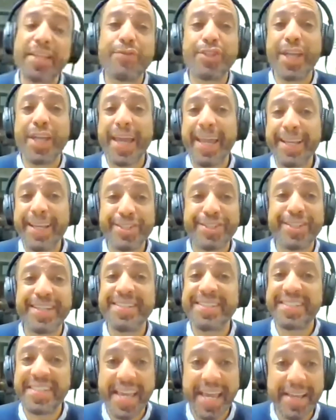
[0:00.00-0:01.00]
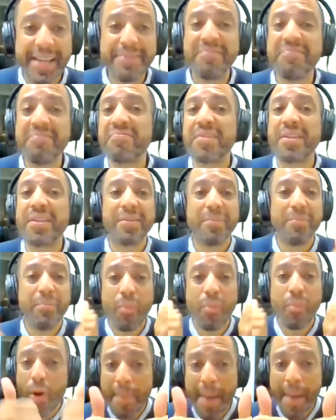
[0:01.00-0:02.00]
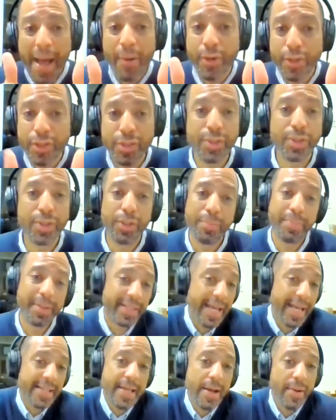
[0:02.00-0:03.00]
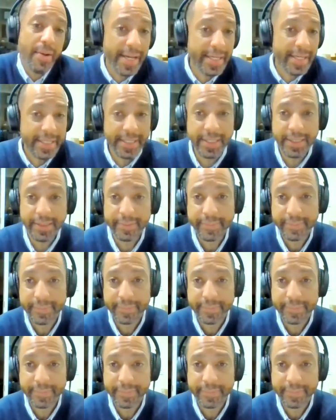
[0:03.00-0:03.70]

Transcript: have changed since then, more power to you, but that's how I did it.